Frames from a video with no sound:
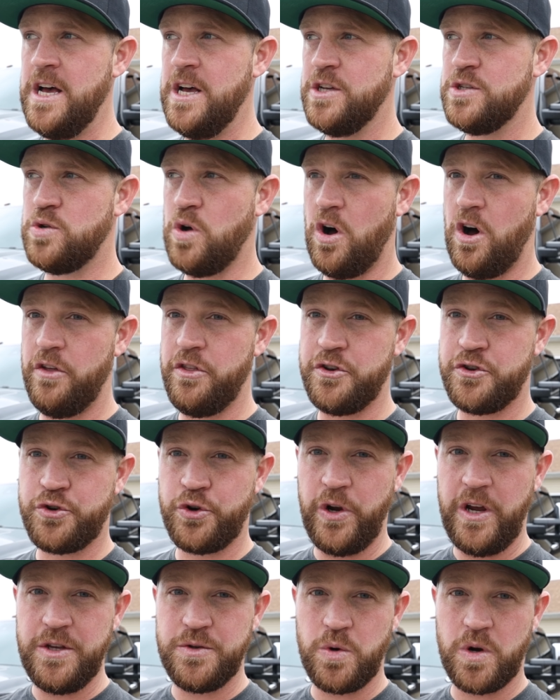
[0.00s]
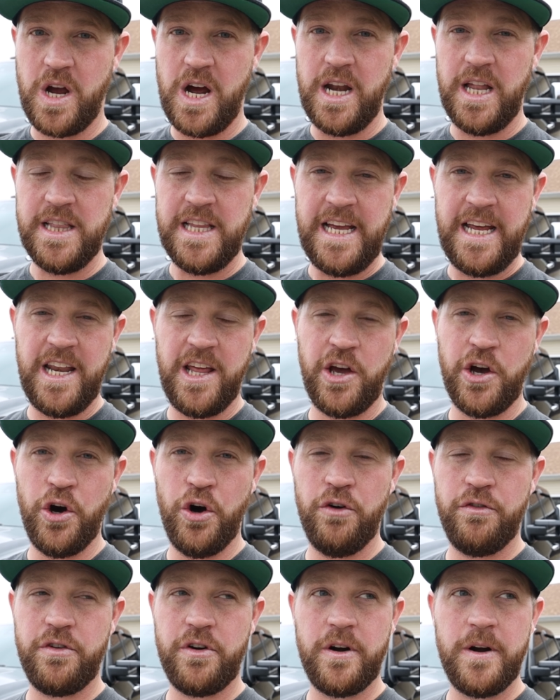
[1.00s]
So all the trees were kind of leaning
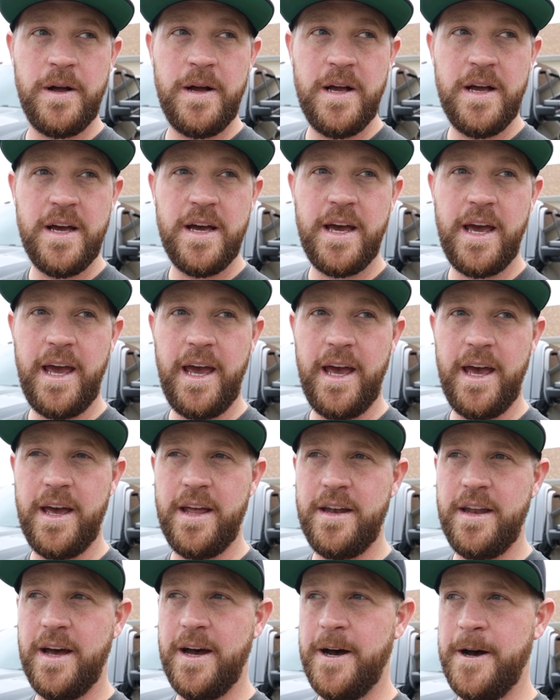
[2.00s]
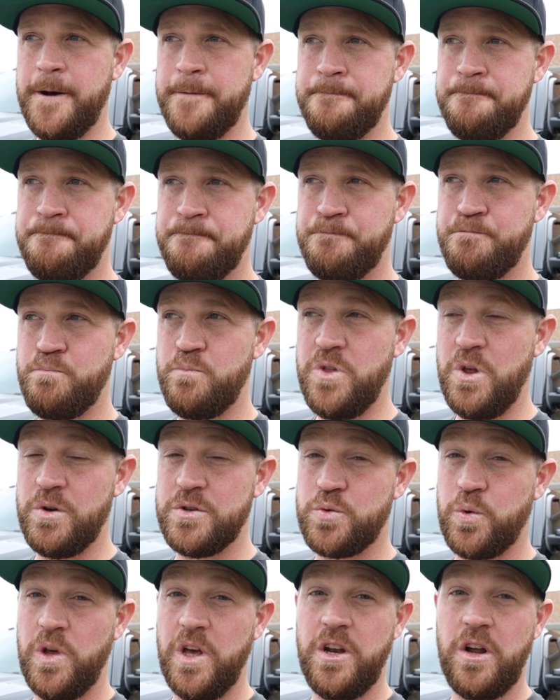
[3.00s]
over, and um, there
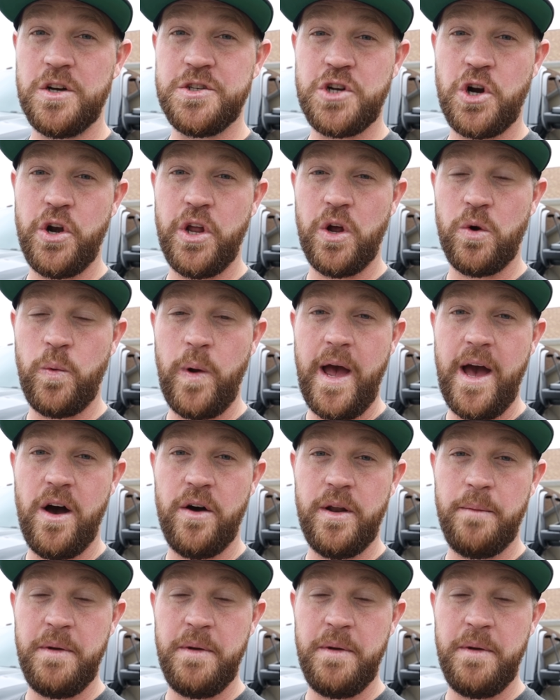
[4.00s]
was really no turning around.